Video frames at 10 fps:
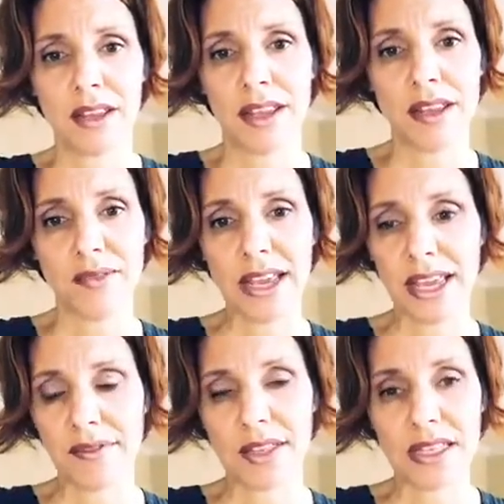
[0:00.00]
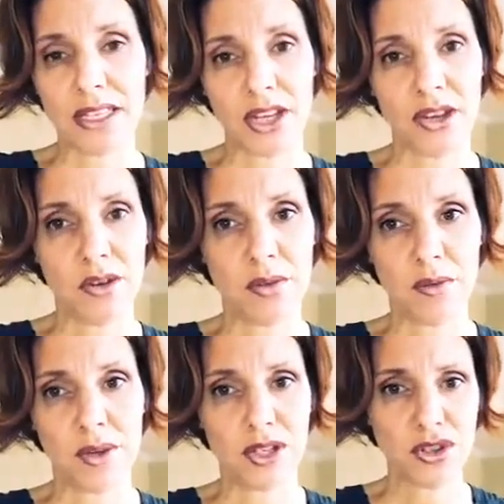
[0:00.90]
If I give this to you,
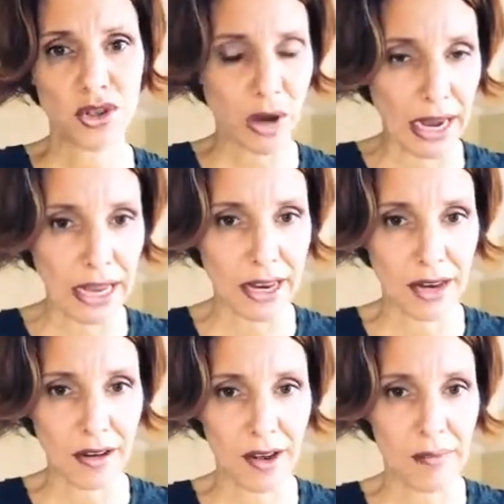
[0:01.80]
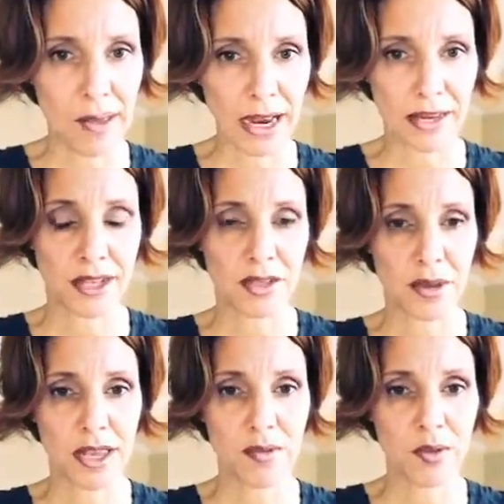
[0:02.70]
would you try it? And I'll come back next
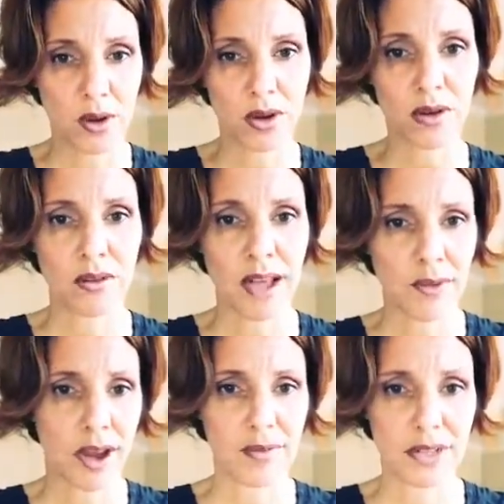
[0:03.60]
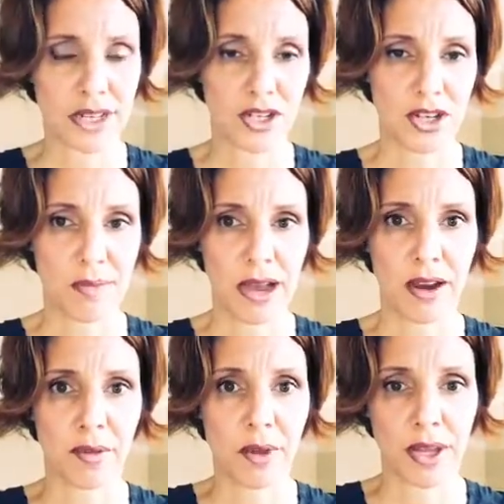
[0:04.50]
week and we'll have a conversation
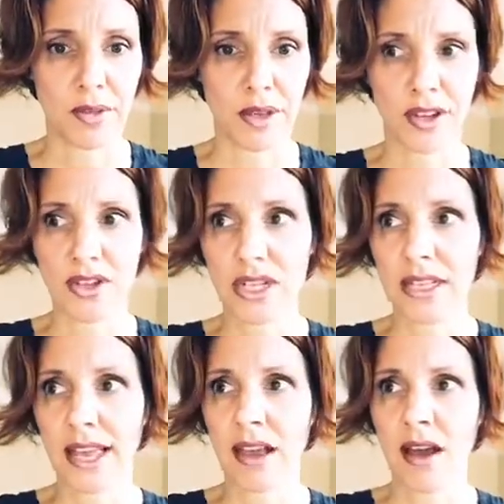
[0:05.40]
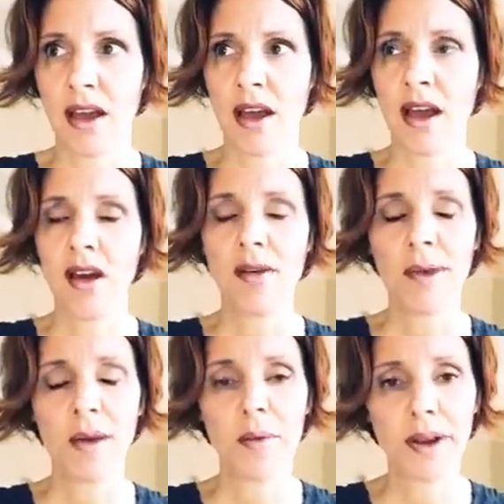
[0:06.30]
about what you thought. And she's like, oh
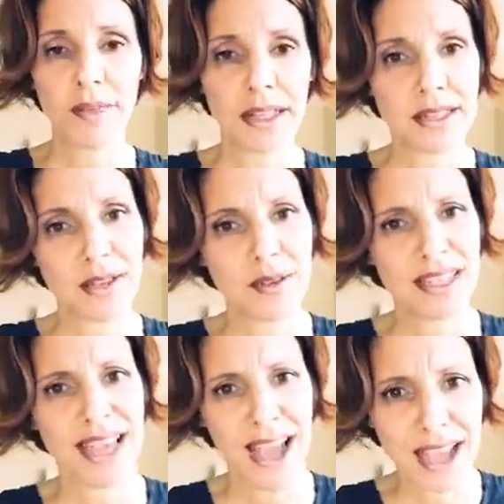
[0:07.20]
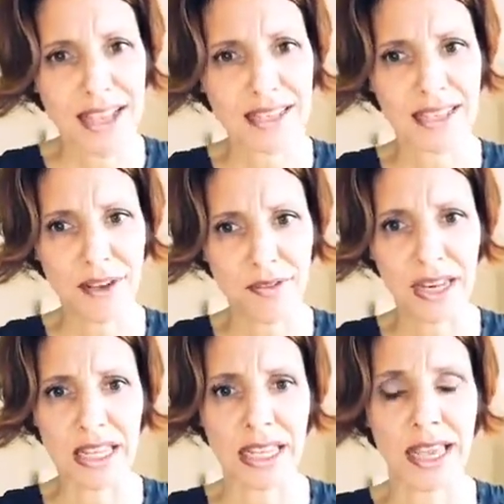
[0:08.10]
my word, that's so, yes,
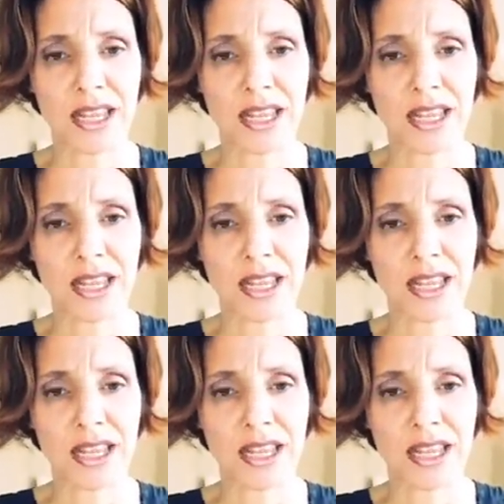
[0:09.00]
definitely.